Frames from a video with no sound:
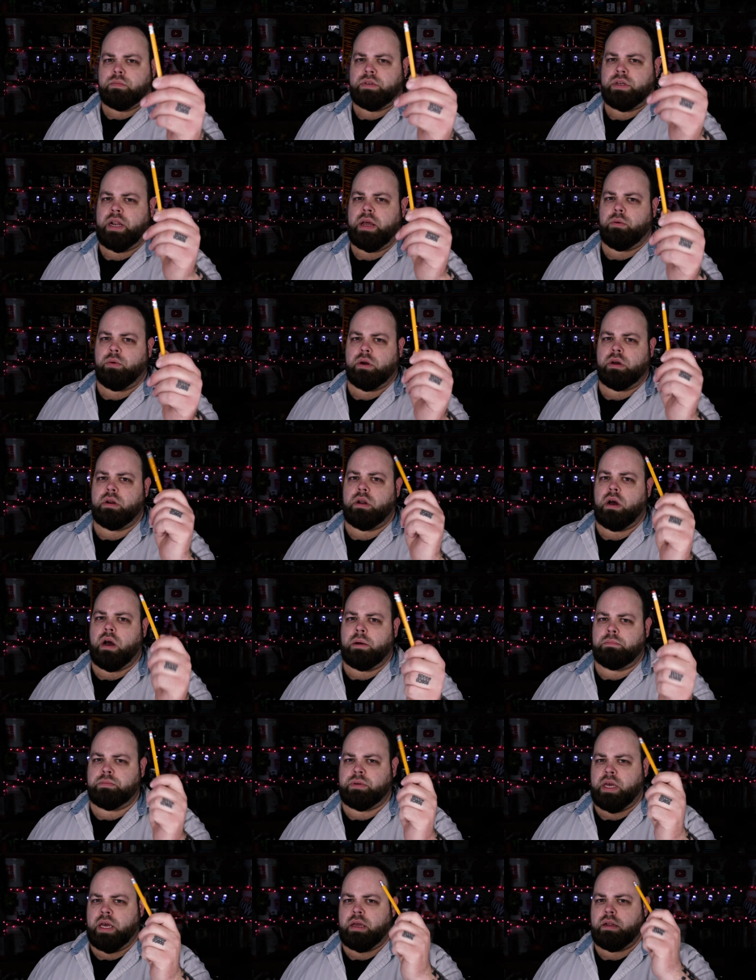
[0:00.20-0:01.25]
Today we're gonna
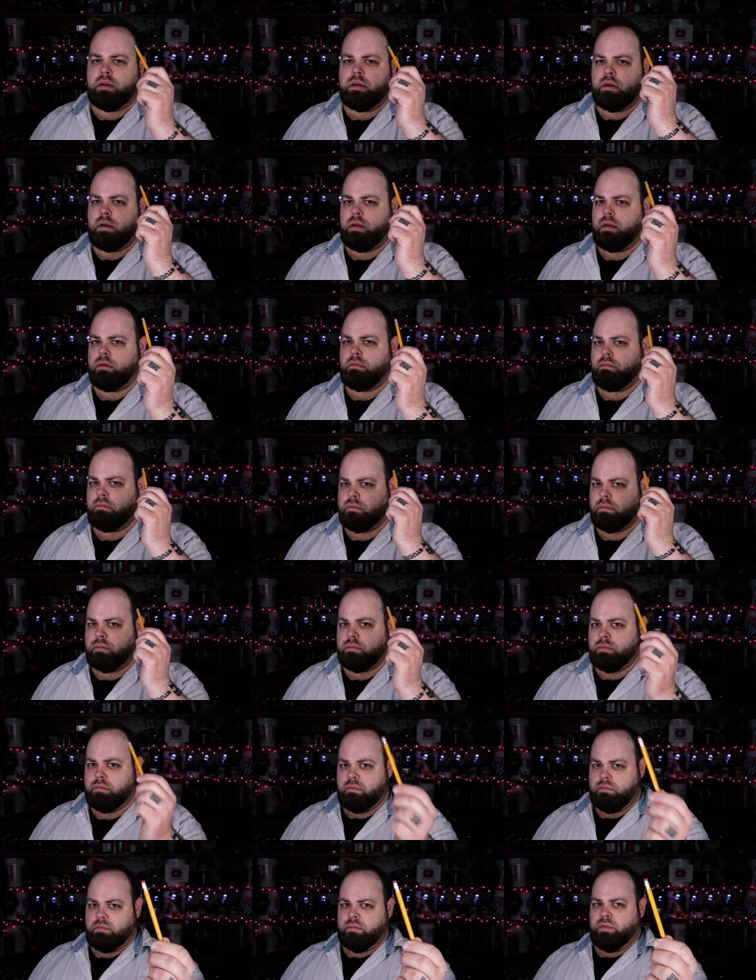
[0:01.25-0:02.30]
update
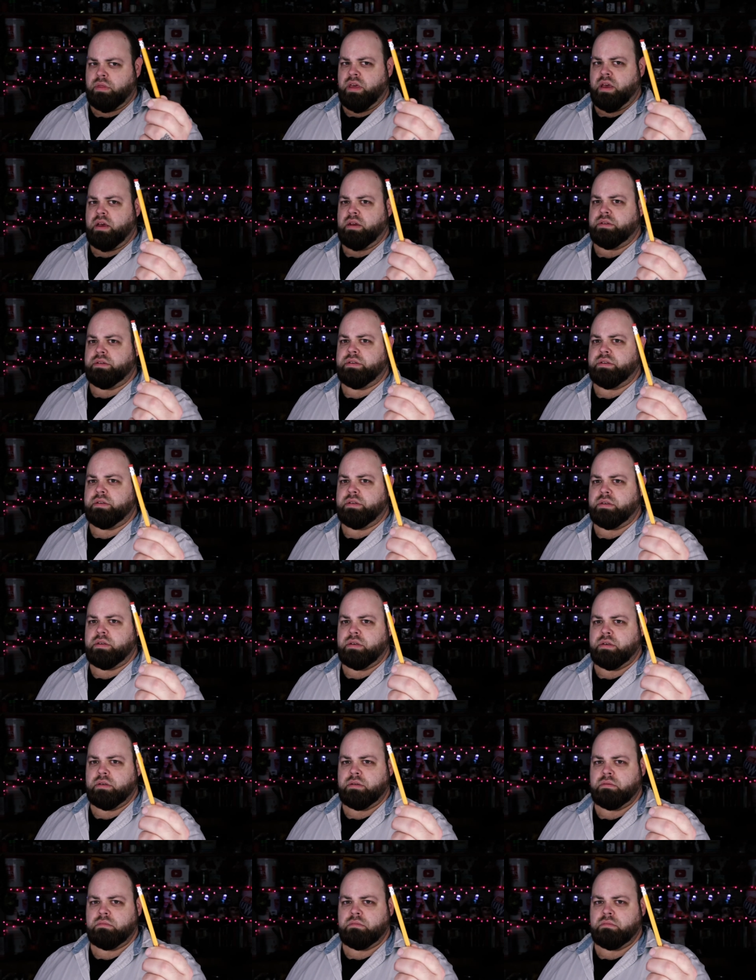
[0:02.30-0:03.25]
this.